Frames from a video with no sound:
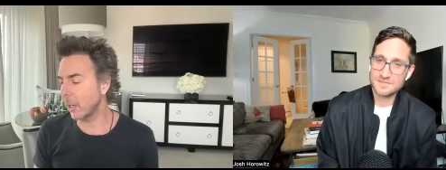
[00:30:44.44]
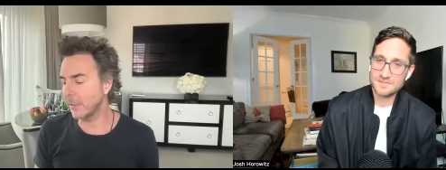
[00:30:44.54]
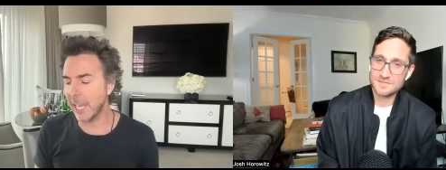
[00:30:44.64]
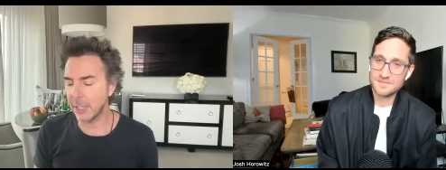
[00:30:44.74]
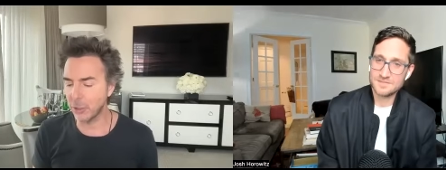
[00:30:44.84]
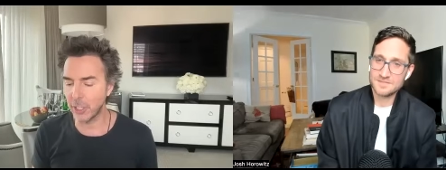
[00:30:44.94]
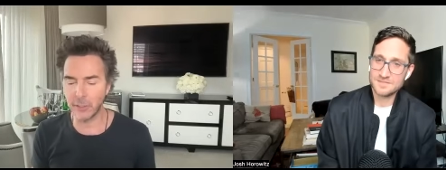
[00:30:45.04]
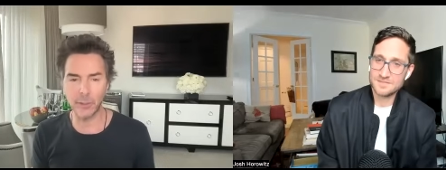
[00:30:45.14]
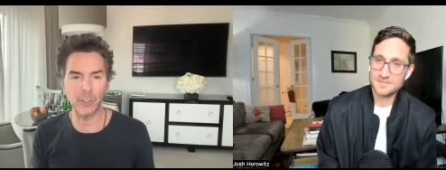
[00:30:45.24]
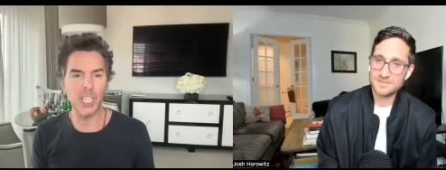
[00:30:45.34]

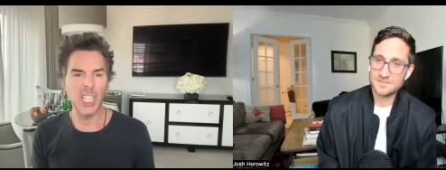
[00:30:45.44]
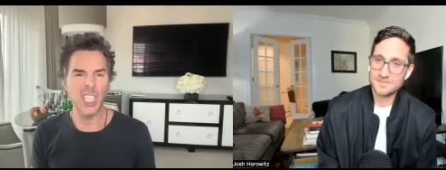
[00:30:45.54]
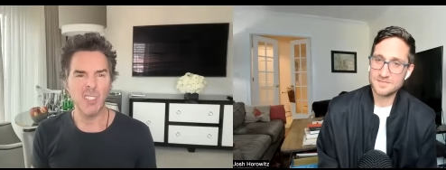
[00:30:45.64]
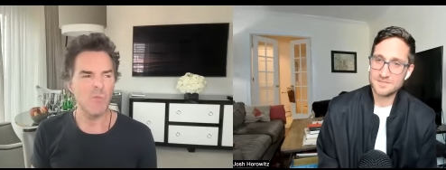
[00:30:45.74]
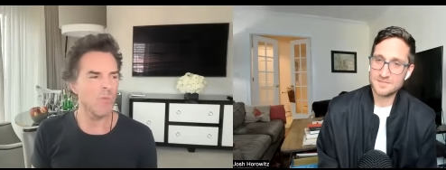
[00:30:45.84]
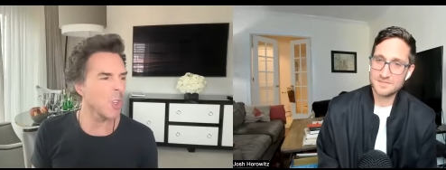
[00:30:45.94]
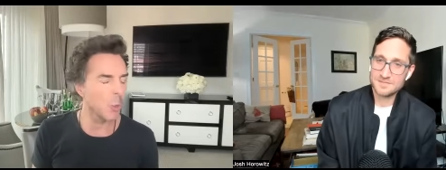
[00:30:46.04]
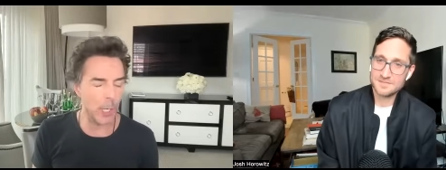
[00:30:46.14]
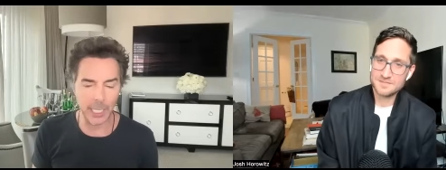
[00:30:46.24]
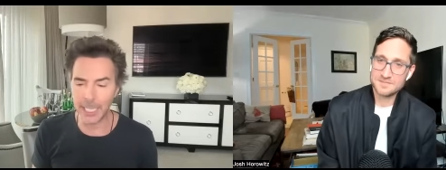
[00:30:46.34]
Speaker 1: audacious,
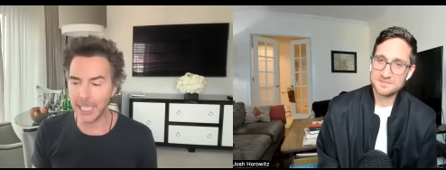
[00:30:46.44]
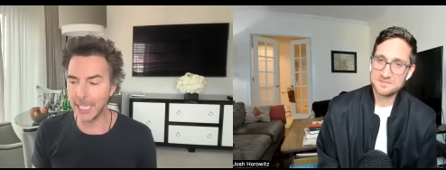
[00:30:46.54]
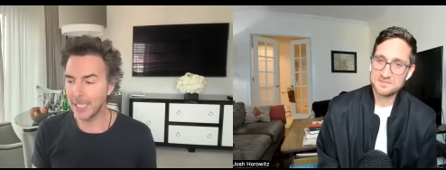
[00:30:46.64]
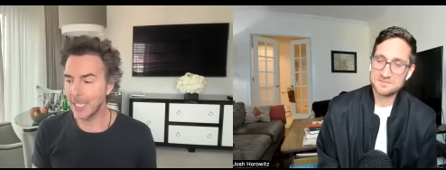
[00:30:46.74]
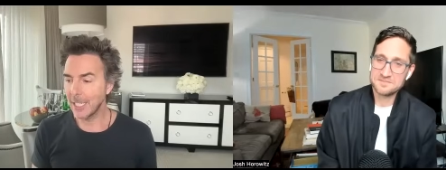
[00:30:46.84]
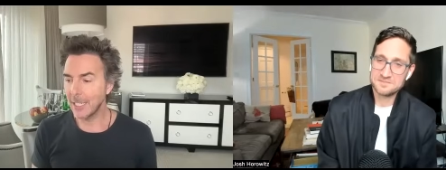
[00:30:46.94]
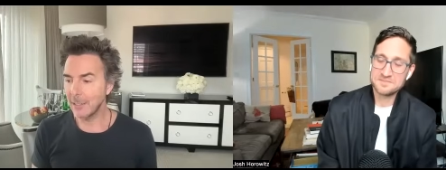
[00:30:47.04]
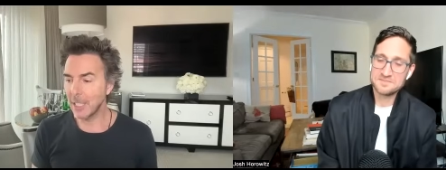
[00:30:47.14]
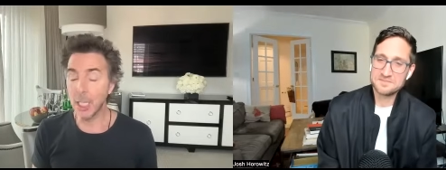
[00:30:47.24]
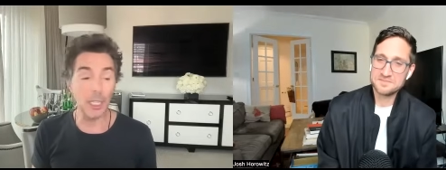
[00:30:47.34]
gritty,
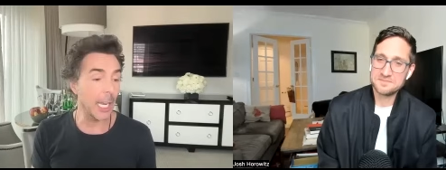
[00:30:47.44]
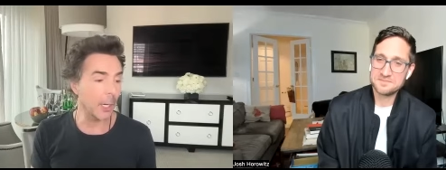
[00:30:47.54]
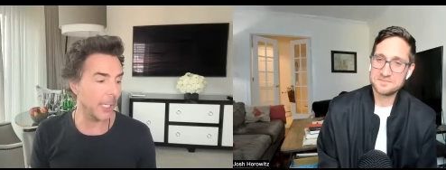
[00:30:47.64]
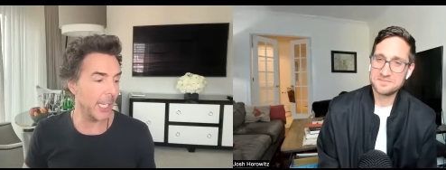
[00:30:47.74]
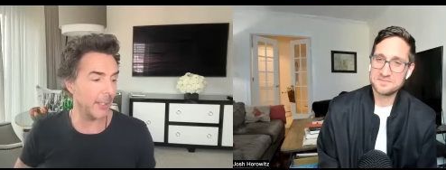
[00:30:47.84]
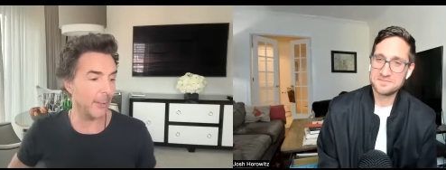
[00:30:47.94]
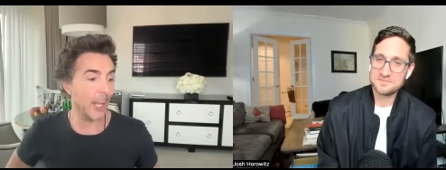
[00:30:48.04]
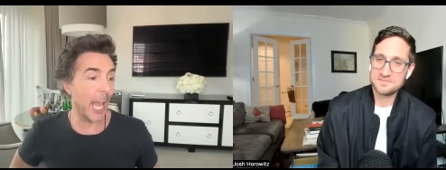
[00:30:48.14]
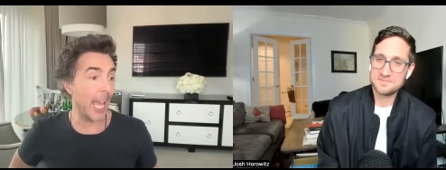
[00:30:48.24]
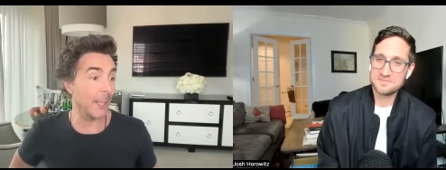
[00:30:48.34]
hilarious,
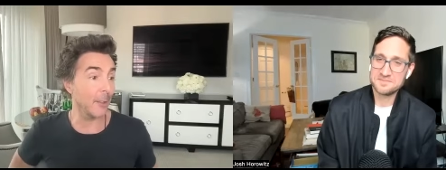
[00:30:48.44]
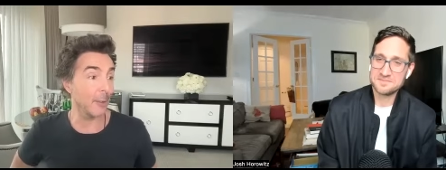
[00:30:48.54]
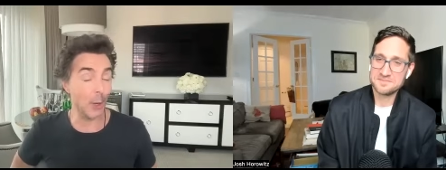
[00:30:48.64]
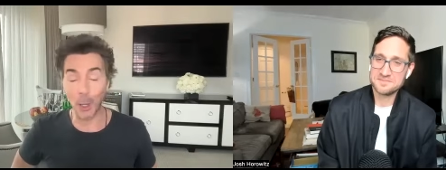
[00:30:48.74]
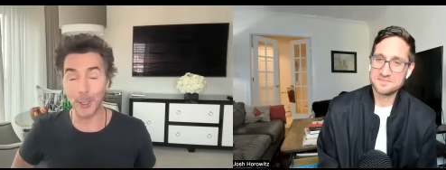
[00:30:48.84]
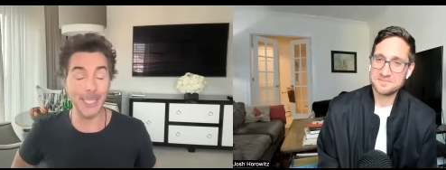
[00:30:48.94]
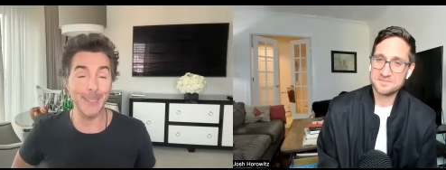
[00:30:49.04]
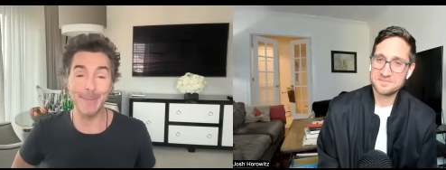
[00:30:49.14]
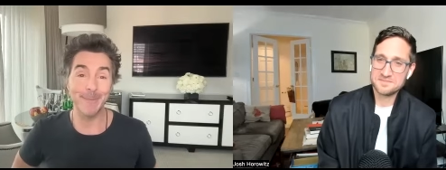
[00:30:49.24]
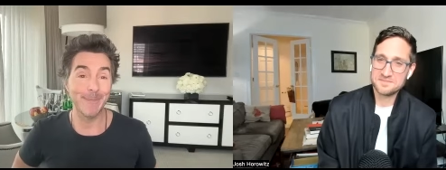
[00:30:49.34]
and gnarly.
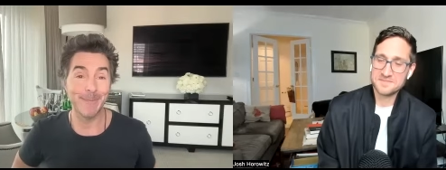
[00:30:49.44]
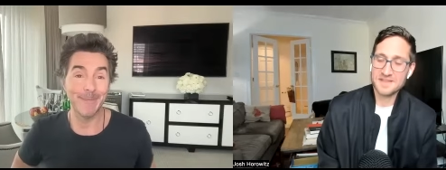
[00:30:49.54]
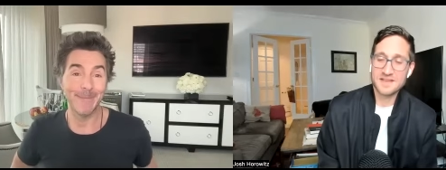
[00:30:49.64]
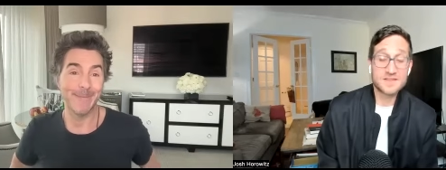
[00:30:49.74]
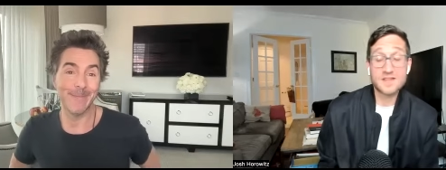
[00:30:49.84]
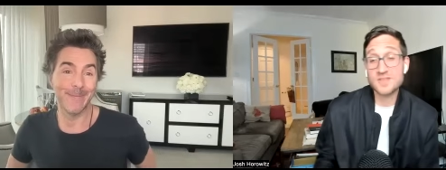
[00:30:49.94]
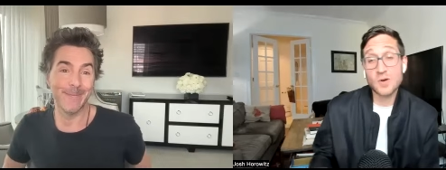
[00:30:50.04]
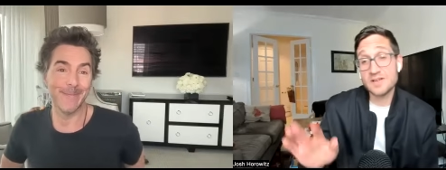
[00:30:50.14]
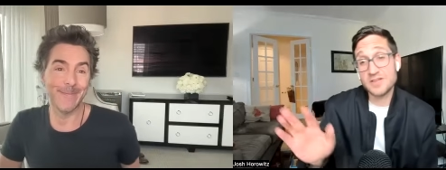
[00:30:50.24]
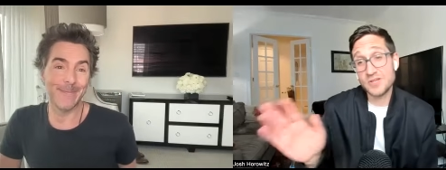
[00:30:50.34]
Speaker 2: Don't
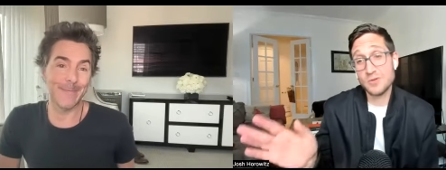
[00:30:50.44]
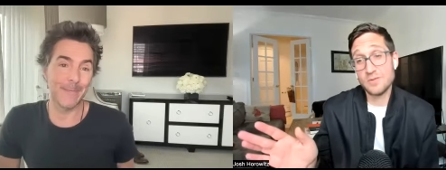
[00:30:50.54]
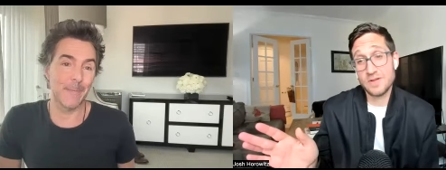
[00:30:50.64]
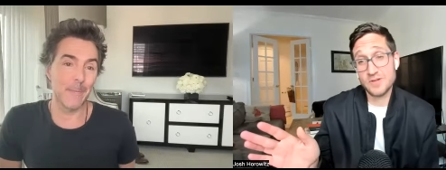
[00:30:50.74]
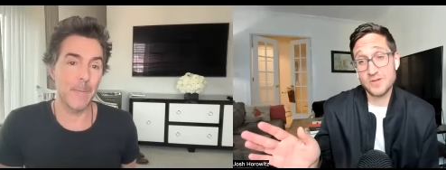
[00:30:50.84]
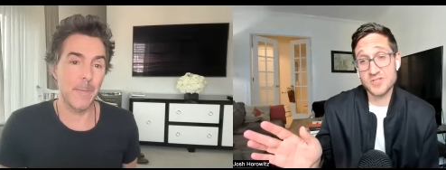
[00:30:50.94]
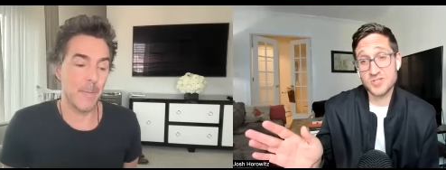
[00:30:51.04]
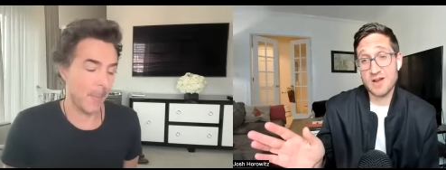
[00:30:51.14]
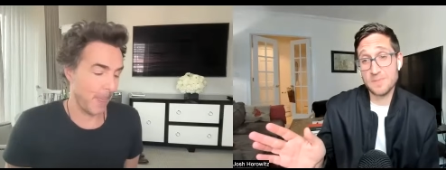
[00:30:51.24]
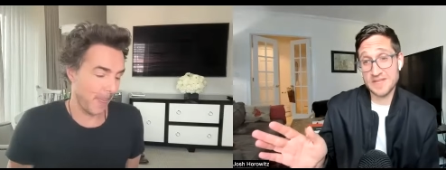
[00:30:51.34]
let Hugh hear you
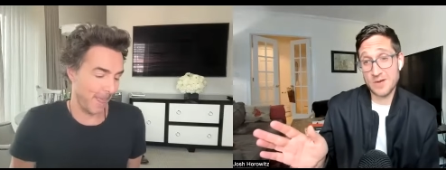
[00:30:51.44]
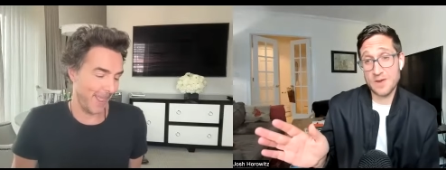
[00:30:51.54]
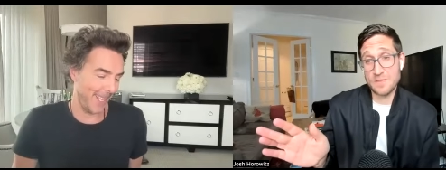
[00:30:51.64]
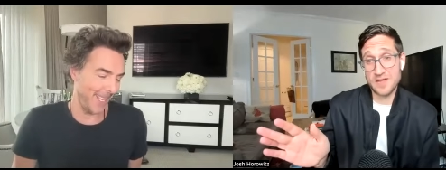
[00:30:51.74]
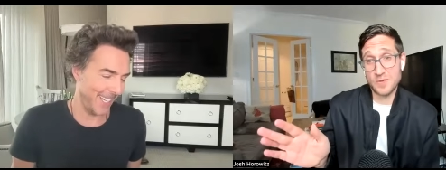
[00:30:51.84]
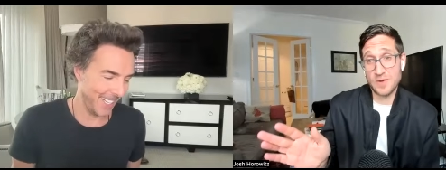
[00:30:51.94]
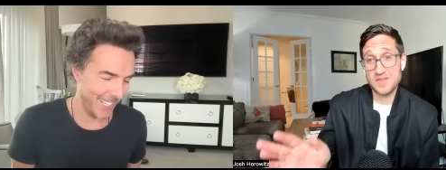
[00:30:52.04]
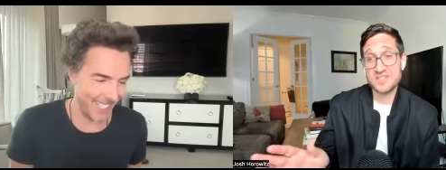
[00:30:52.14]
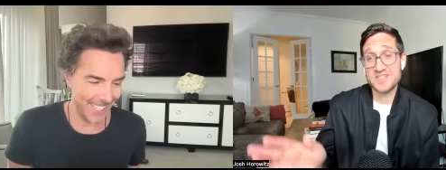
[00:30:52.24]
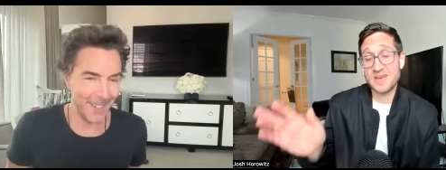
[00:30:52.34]
describe it that way, by the way.
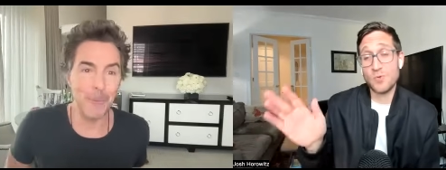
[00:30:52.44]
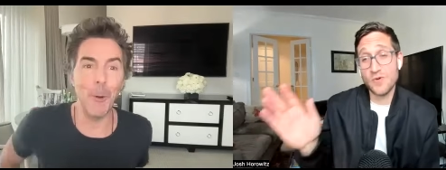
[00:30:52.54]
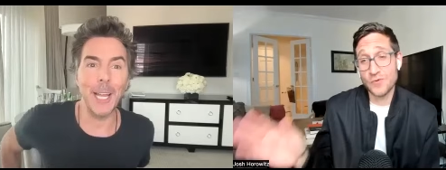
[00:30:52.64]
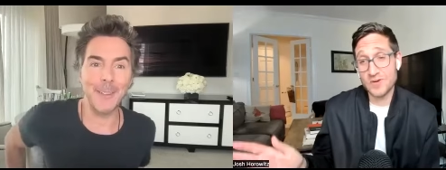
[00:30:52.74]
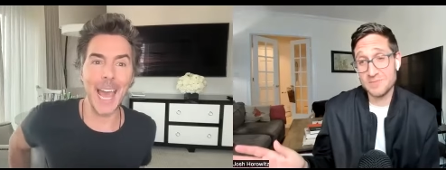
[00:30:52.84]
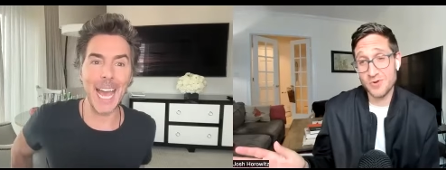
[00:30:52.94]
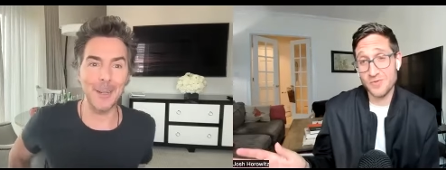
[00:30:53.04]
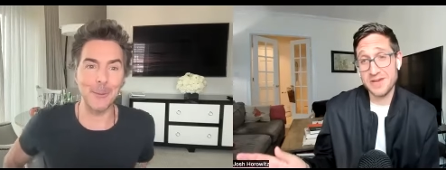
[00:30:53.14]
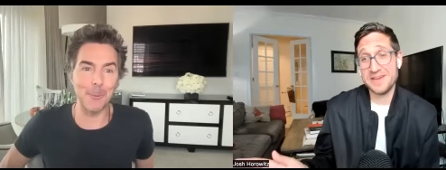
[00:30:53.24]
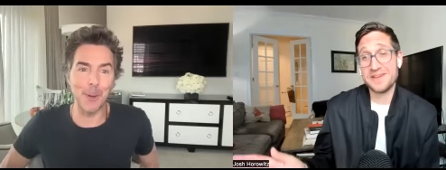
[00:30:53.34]
This is a Wolverine
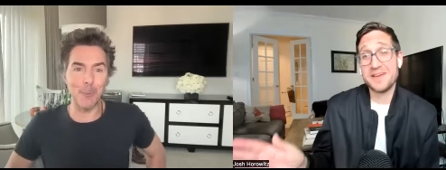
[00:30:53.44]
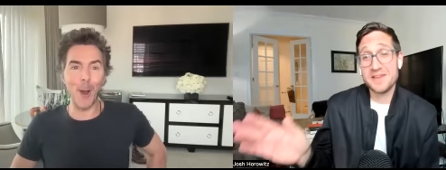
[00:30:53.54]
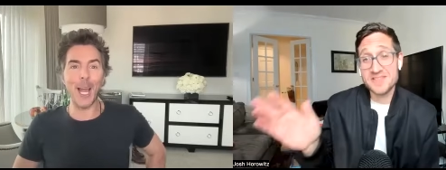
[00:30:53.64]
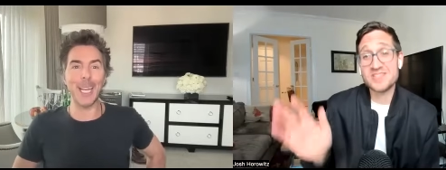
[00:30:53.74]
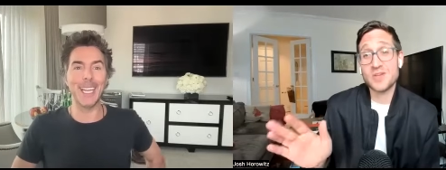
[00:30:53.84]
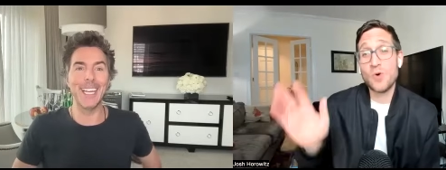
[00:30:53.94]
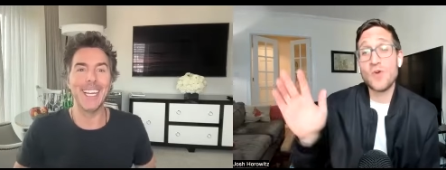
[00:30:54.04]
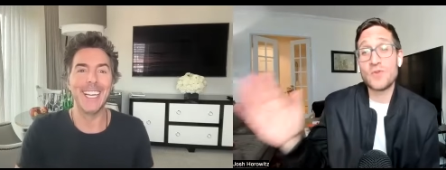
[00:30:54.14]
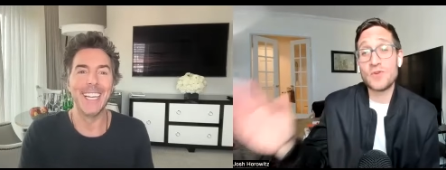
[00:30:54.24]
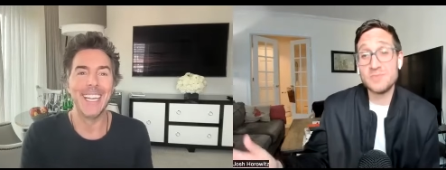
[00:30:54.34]
movie. What, this is a
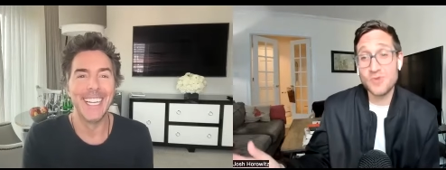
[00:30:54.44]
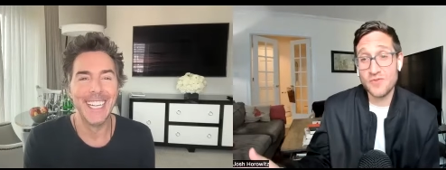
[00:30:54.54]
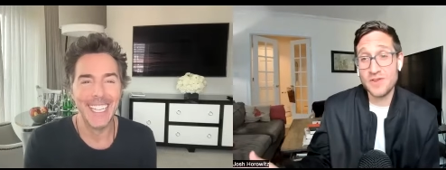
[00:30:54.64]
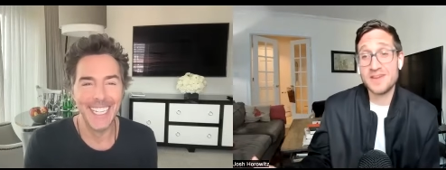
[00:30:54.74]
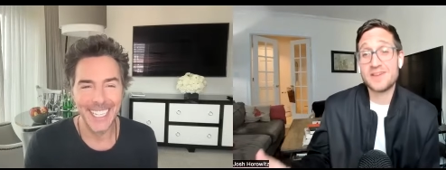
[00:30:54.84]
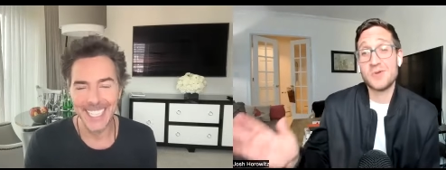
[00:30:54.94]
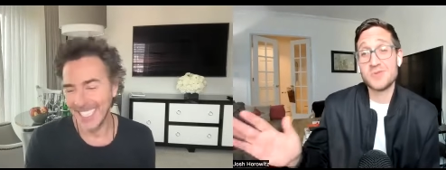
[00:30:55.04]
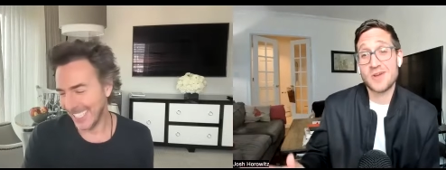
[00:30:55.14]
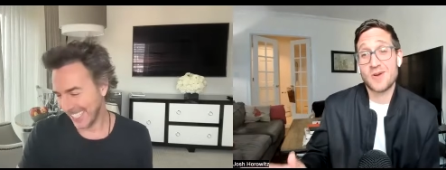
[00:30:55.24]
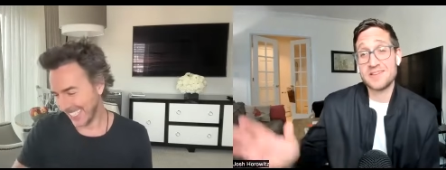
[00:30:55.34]
Wolverine movie co
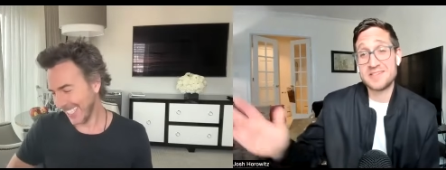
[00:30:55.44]
starring